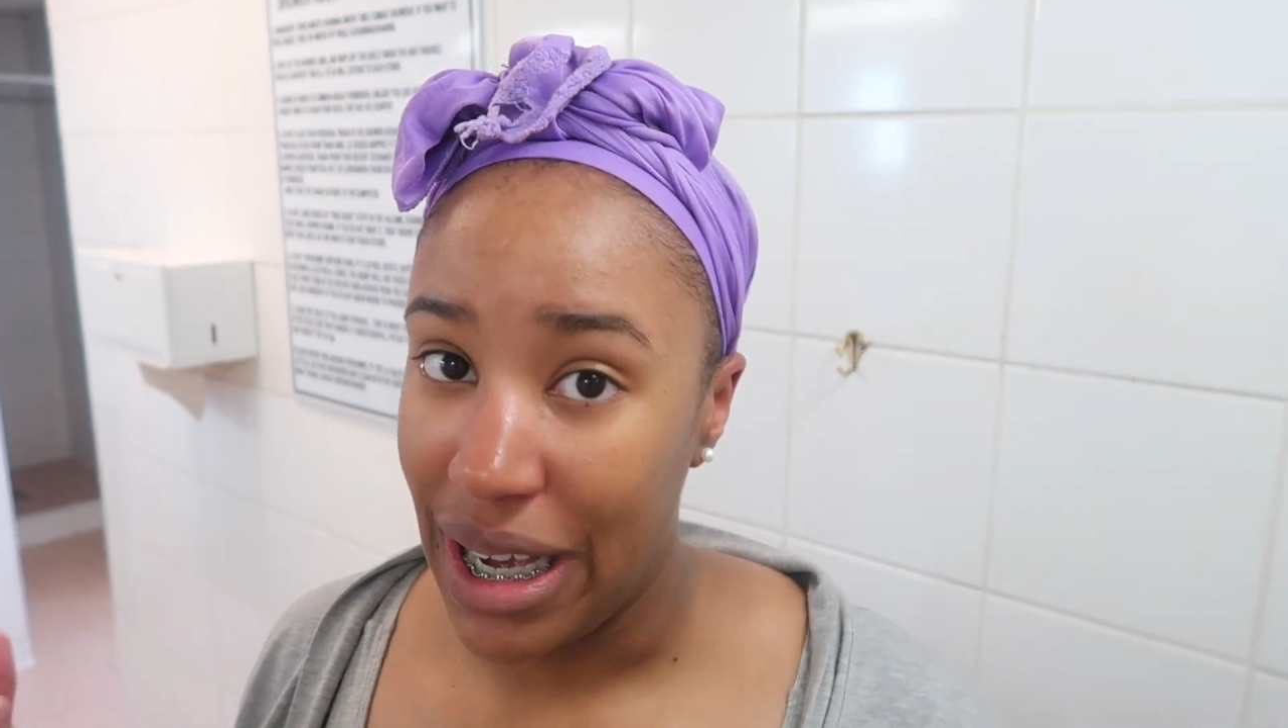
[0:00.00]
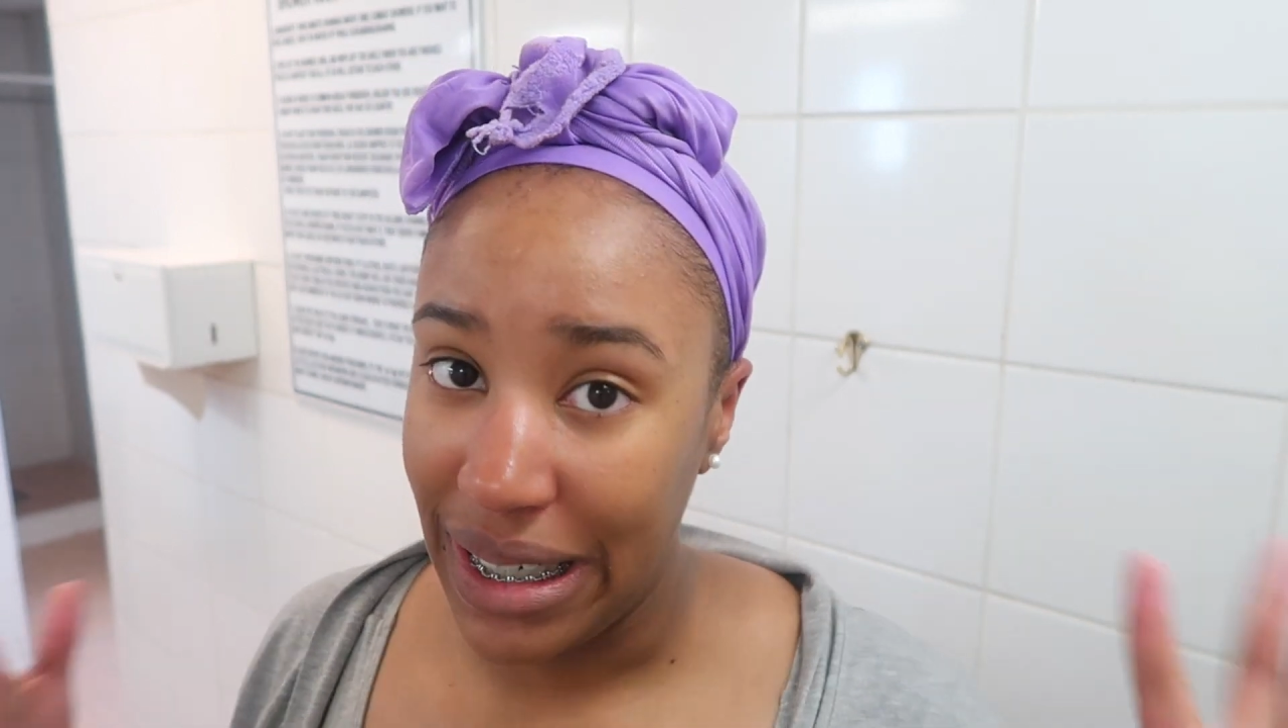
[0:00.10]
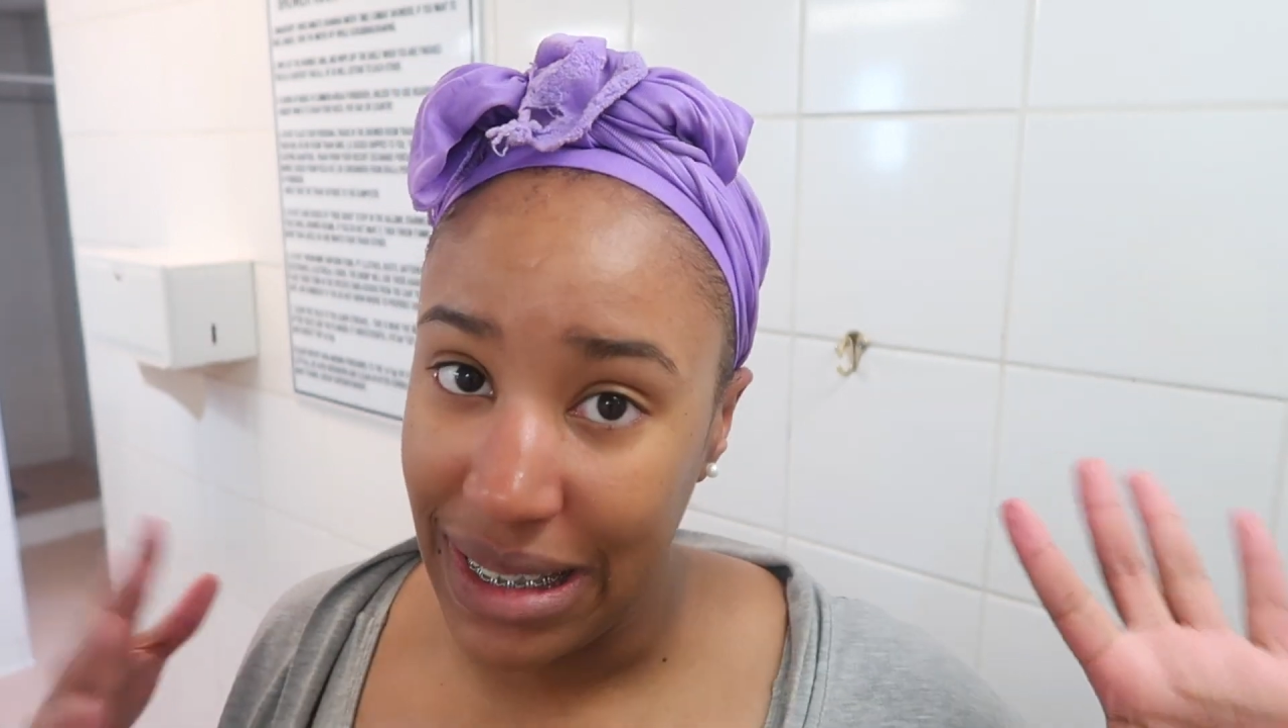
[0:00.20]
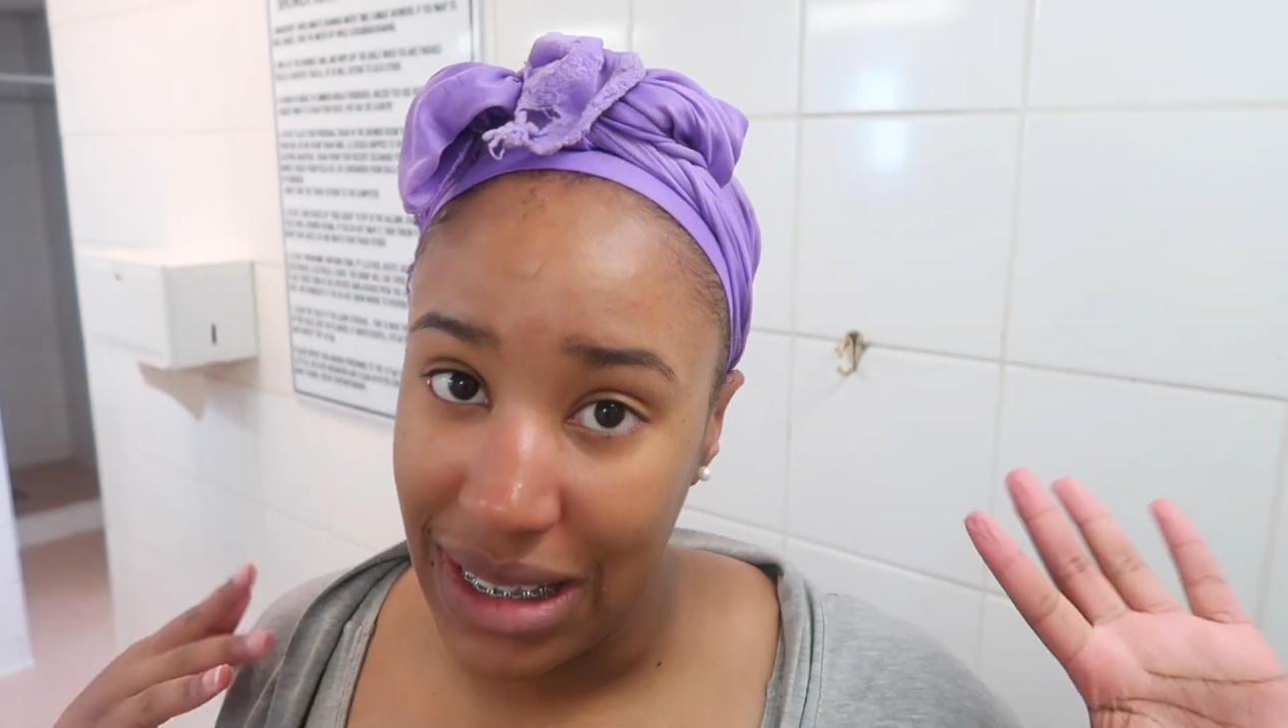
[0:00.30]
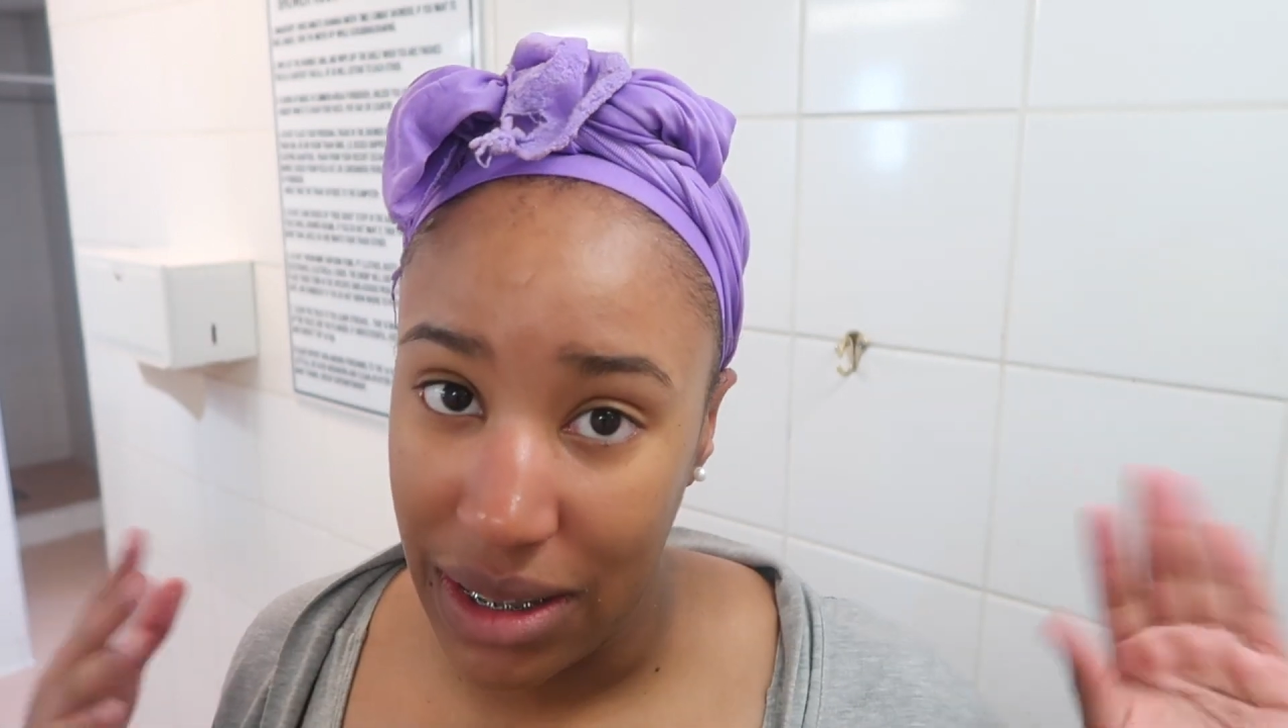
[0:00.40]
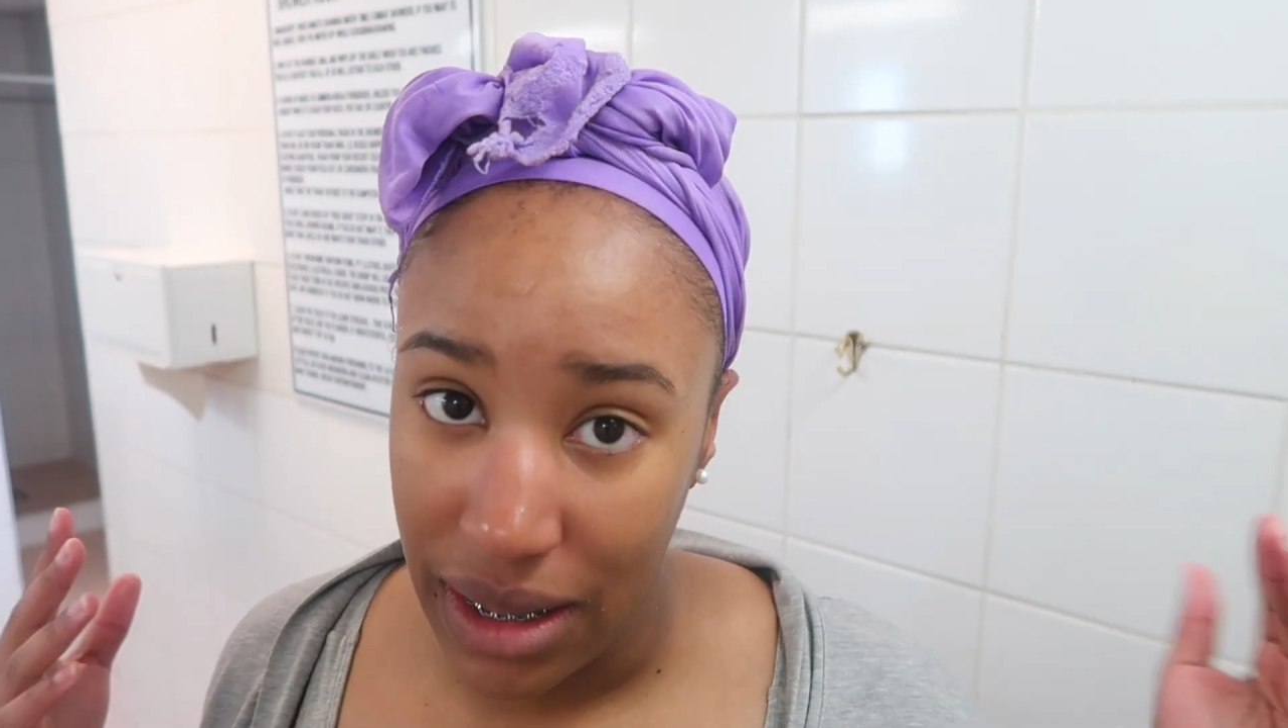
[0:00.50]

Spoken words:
guys